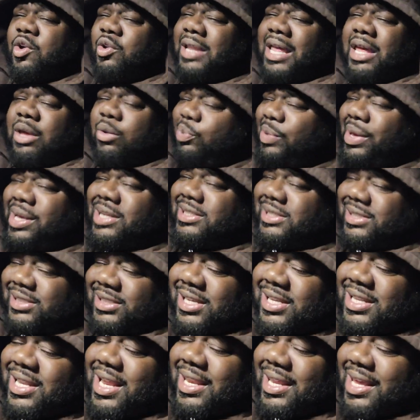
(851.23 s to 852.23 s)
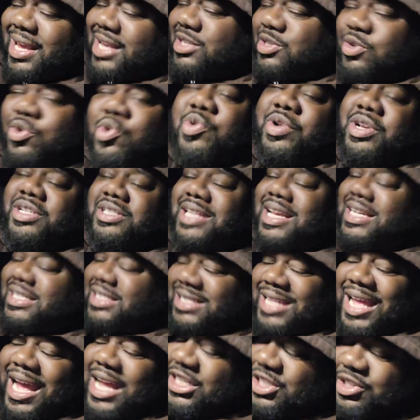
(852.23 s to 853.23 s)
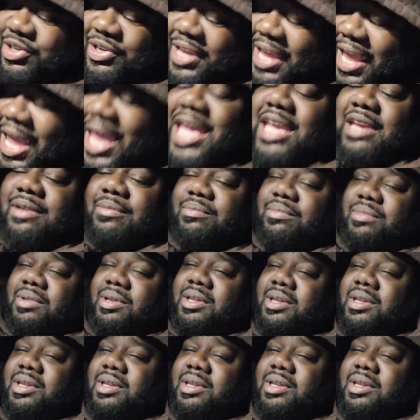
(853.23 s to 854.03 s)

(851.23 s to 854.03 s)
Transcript: Like, we seen that against Ugas. That's not your game.